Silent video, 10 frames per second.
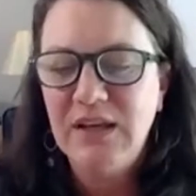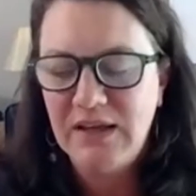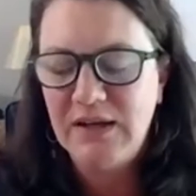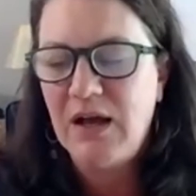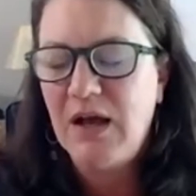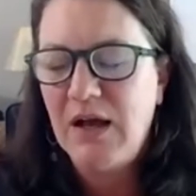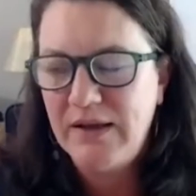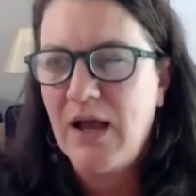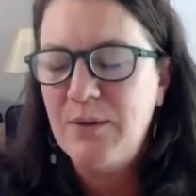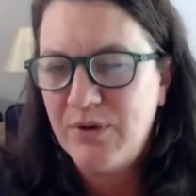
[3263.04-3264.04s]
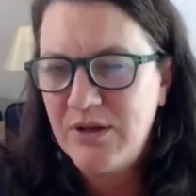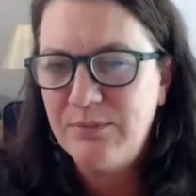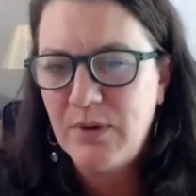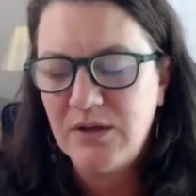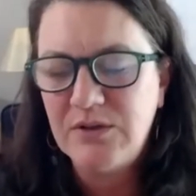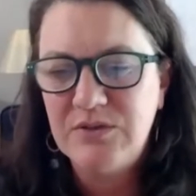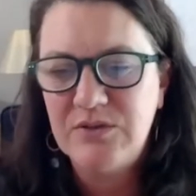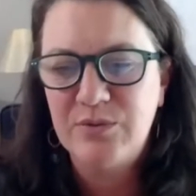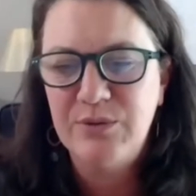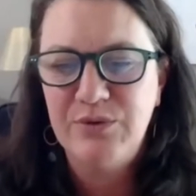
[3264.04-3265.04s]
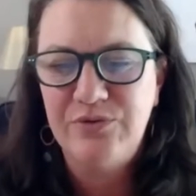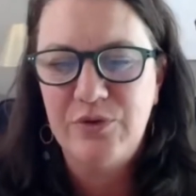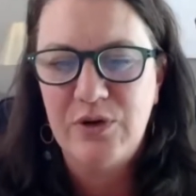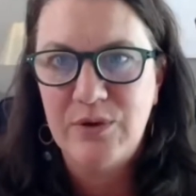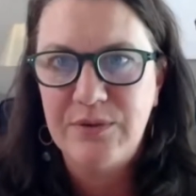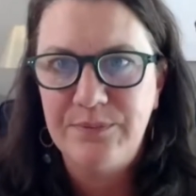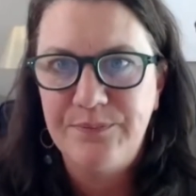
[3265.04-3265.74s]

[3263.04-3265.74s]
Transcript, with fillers: at, uh, at hybrid models as we move forward.